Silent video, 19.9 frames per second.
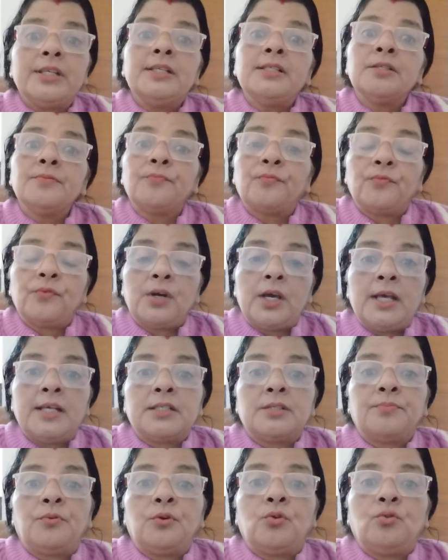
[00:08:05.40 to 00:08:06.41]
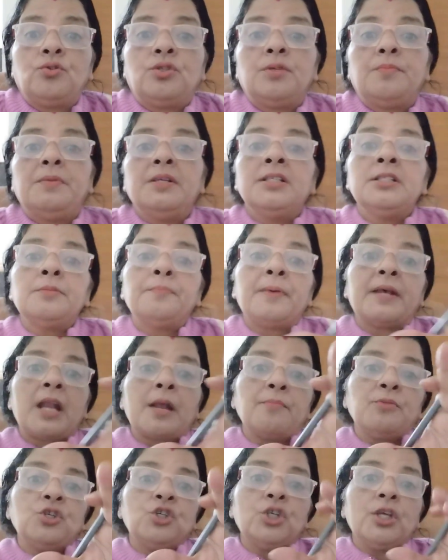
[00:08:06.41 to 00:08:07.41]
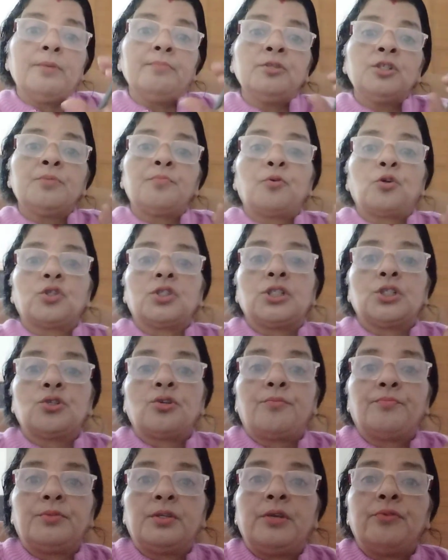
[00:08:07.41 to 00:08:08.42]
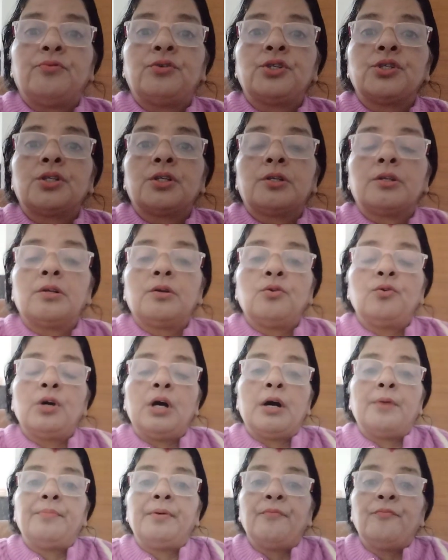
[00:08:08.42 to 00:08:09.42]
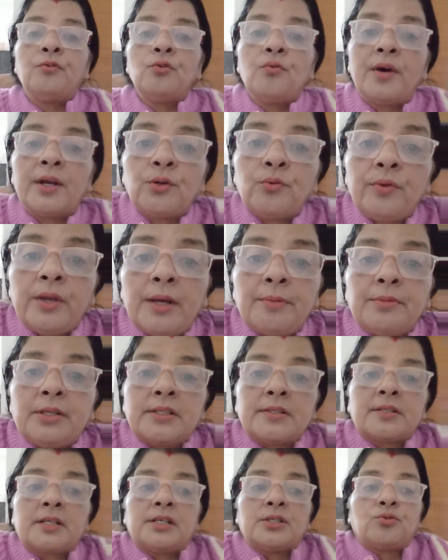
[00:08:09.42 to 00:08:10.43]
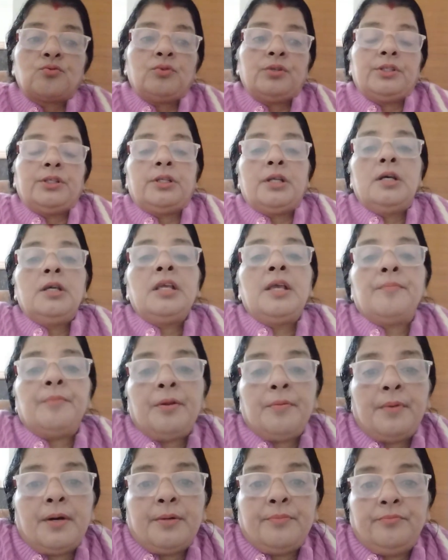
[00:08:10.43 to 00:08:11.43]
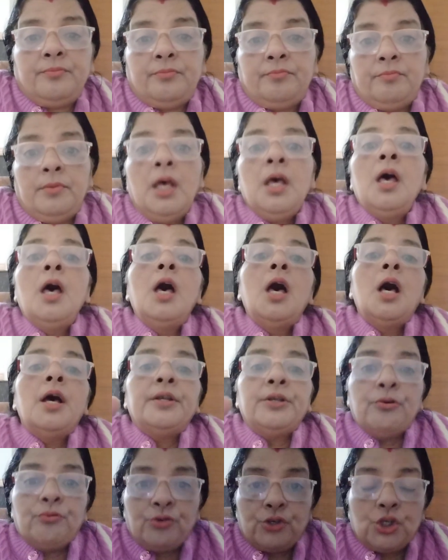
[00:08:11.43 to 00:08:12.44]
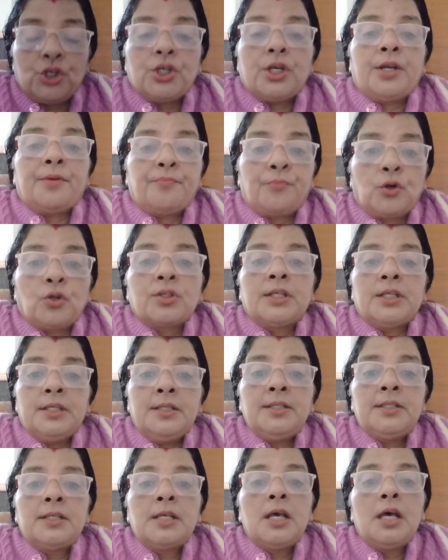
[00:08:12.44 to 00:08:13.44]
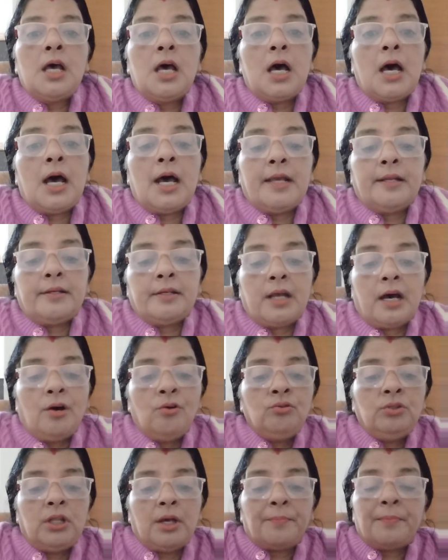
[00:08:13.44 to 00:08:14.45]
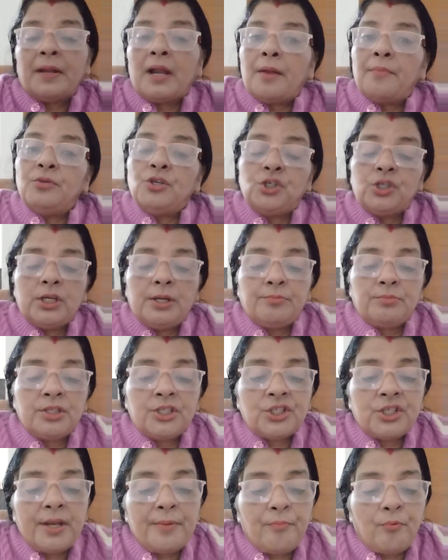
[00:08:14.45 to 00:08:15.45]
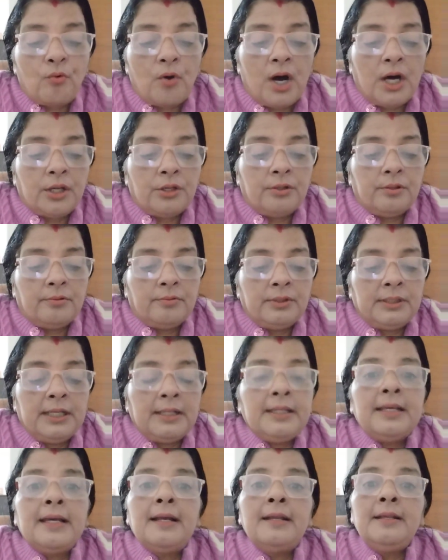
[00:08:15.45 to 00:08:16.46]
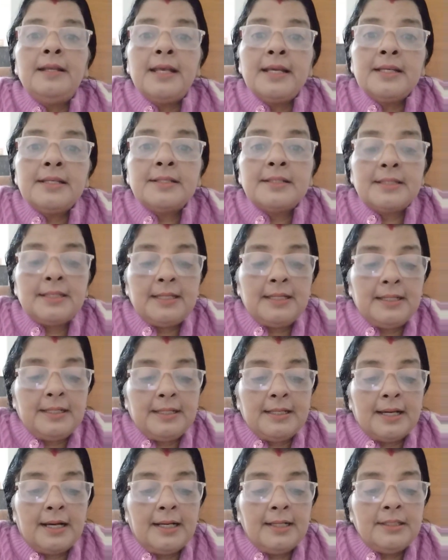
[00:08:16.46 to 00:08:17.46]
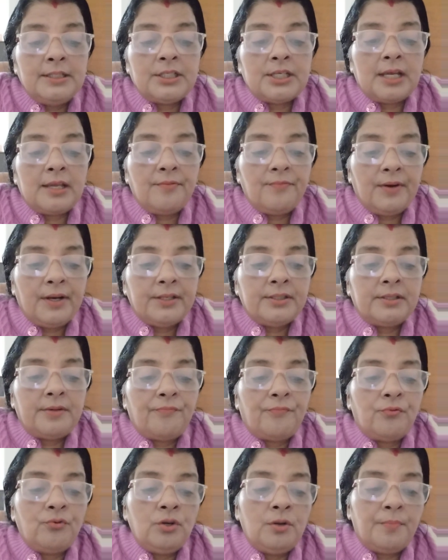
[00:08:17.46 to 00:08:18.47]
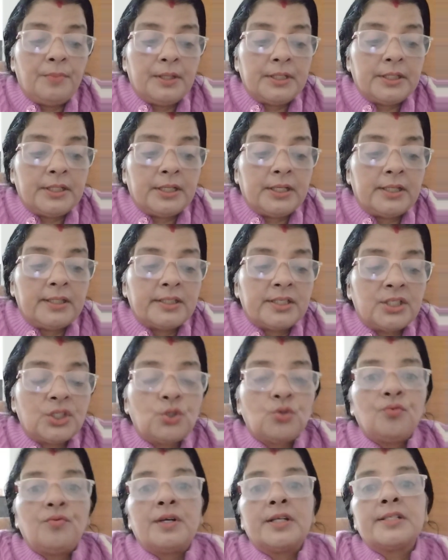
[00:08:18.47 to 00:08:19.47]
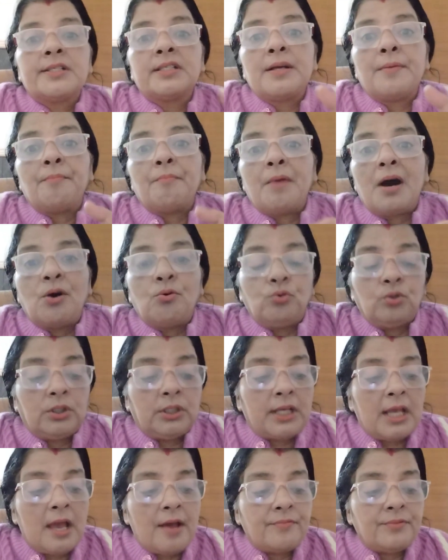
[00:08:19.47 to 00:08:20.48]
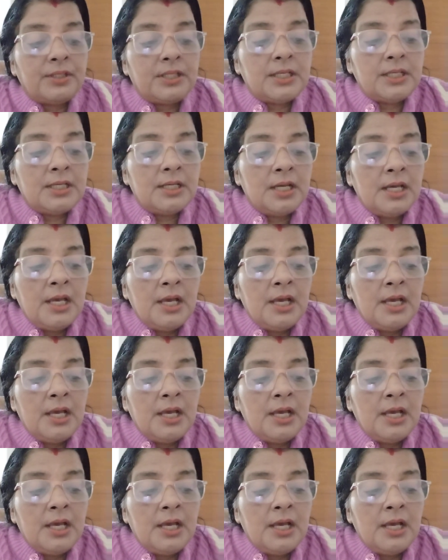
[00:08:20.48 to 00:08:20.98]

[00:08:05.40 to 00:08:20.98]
is as follows, means paramecium's process of nutrition. Before one we have discussed with the amoeba nutrition process, and now the paramecium. Step 1, the hair-like cilia divert the food particles towards the mouth cavity